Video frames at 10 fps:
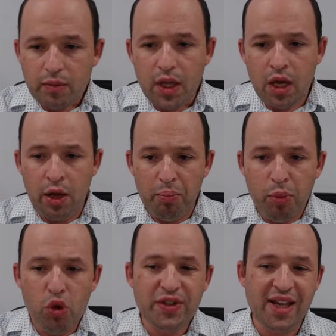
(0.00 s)

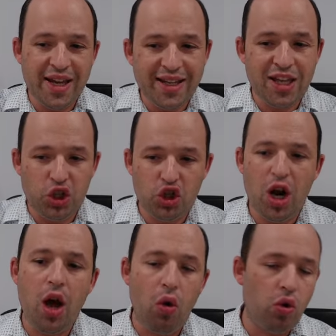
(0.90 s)
Buxay against
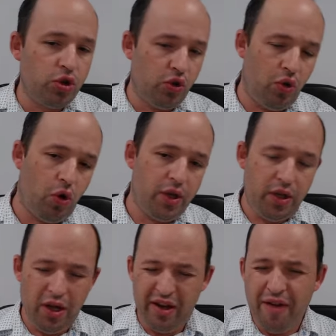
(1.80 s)
Zhao. So
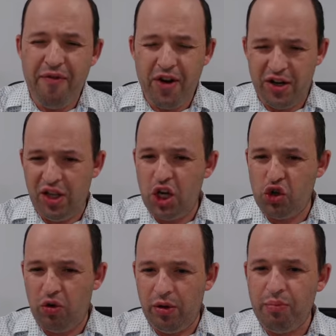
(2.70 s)
a very
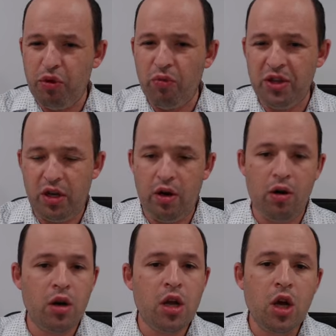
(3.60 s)
natural improvement here.
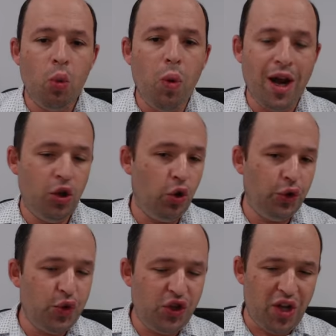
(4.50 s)
Why not to
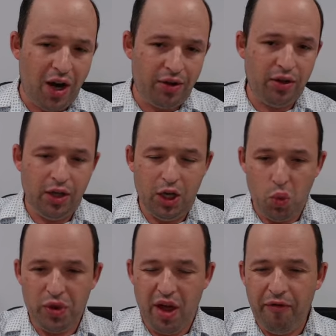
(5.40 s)
start
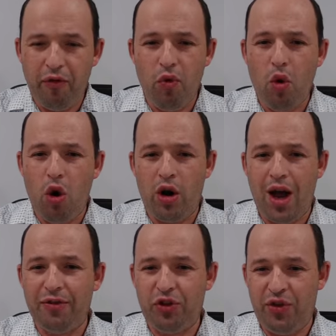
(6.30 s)
with f4?
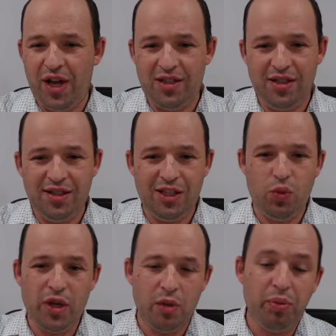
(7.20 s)
After knight c6, we
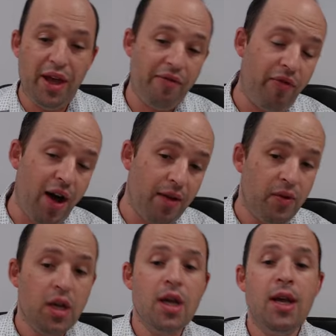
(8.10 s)
can play f5.
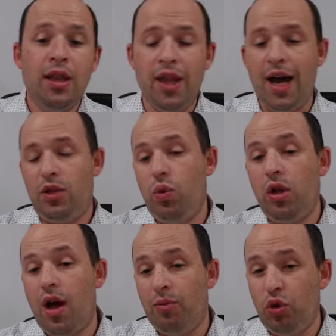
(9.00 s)
Knight will
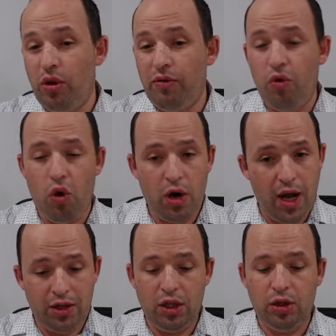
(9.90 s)
come to e4,
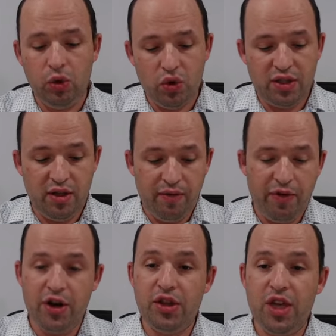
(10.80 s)
and it looks
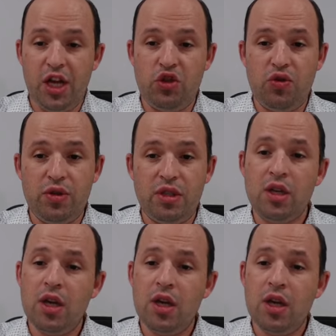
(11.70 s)
very dangerous